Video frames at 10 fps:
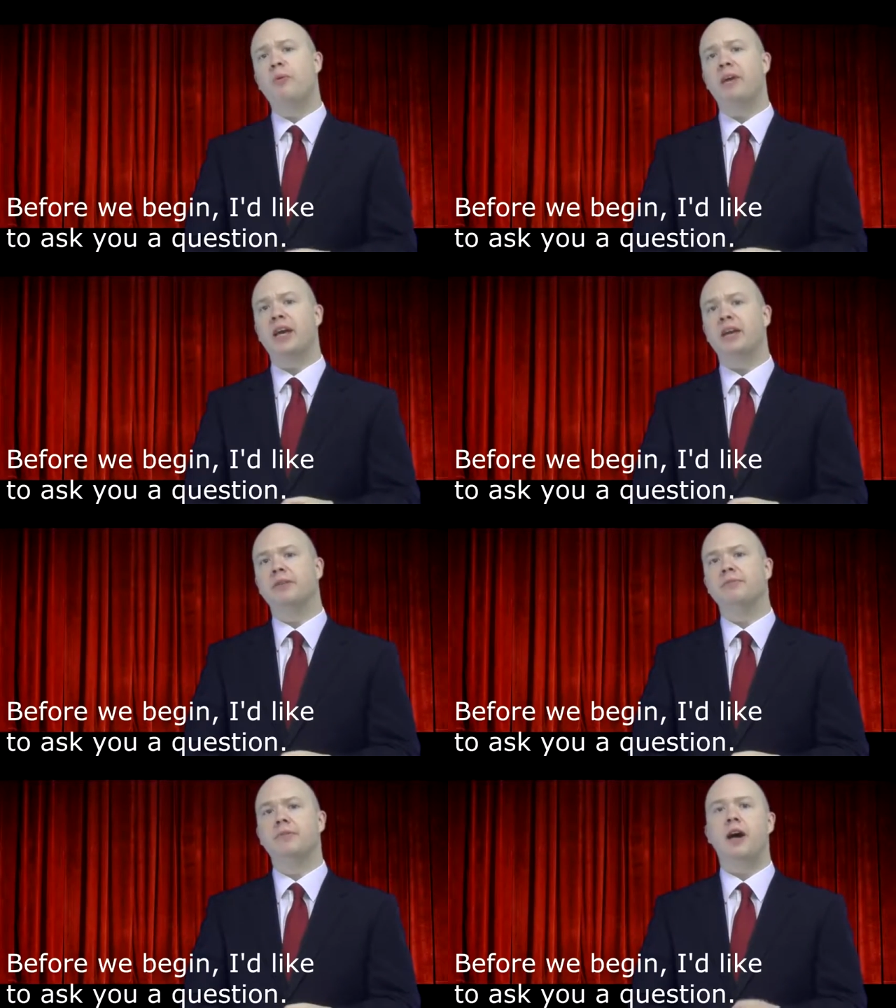we
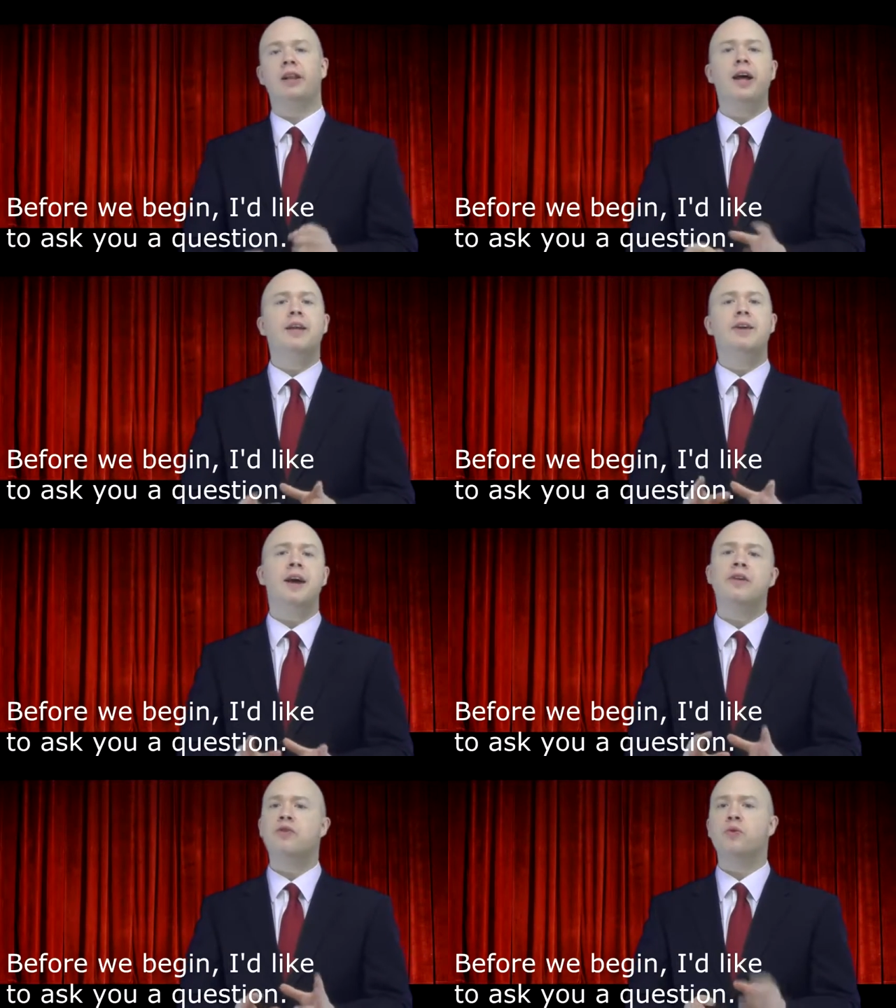begin, I'd like to
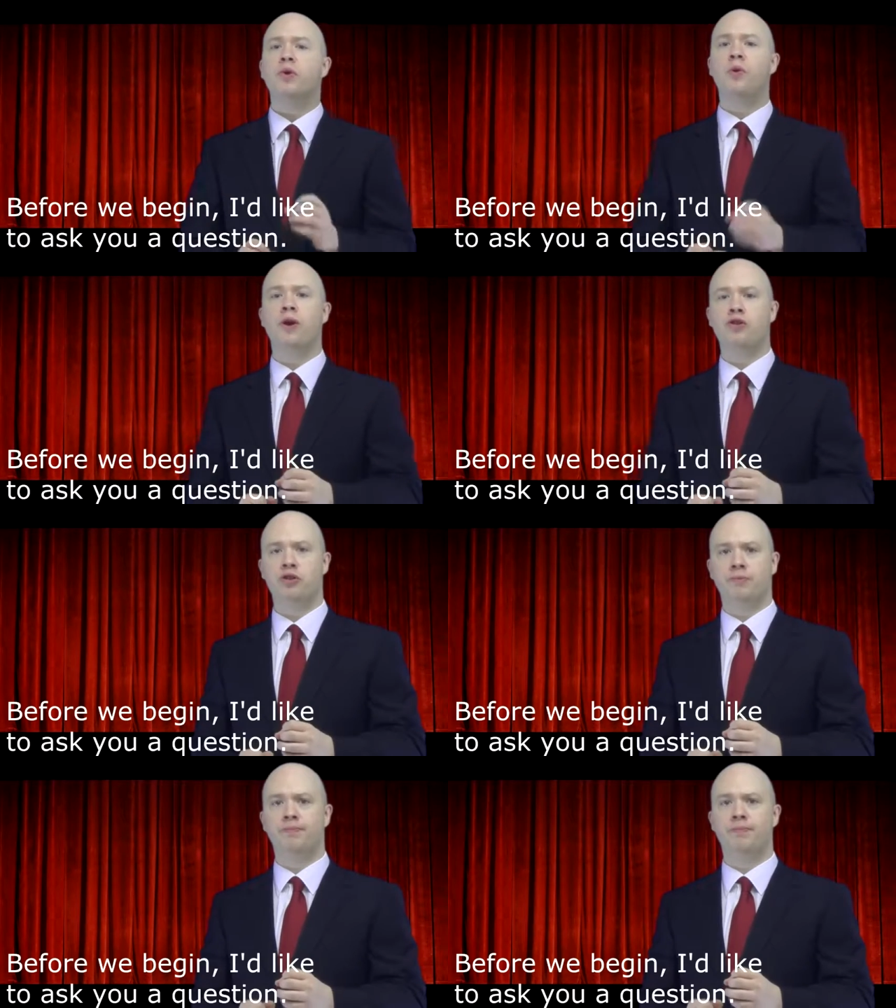ask you a
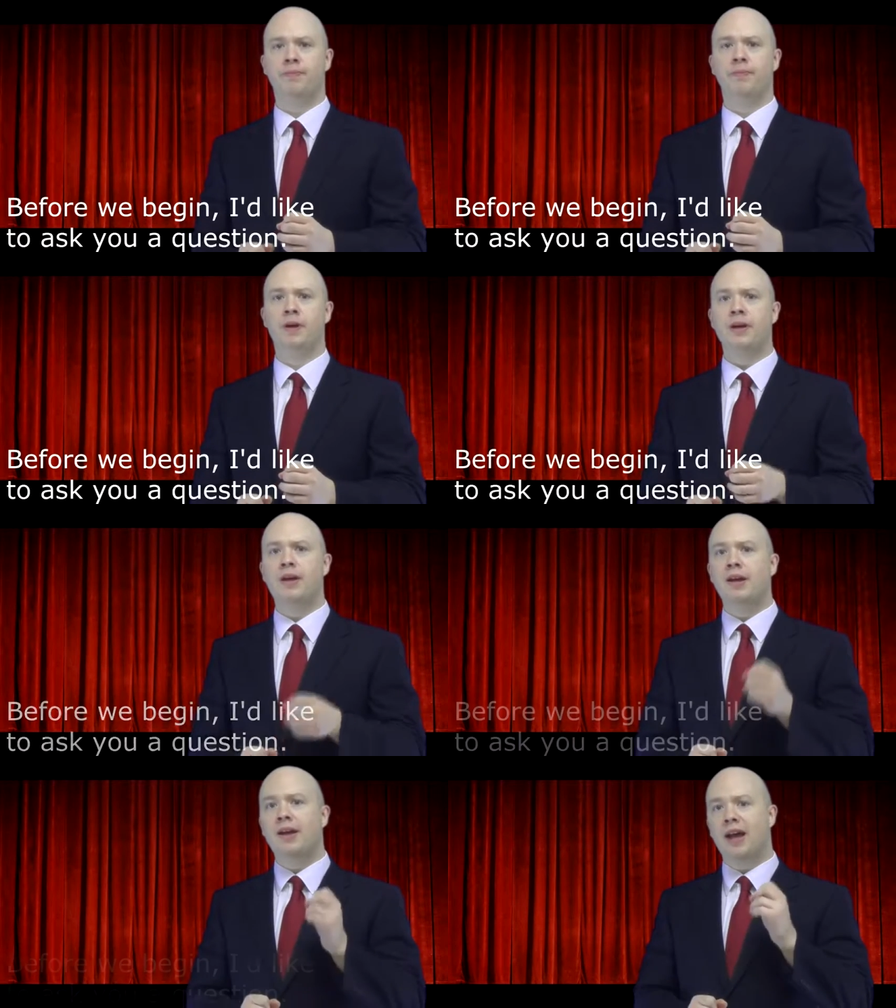question.
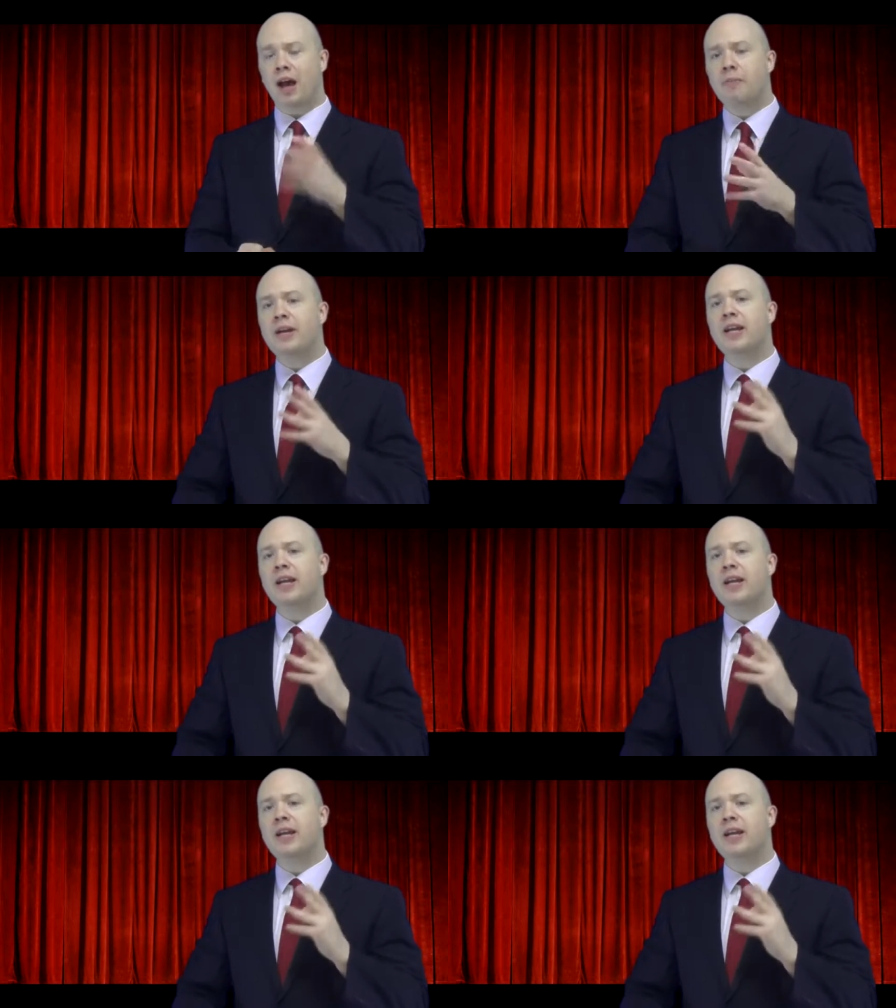How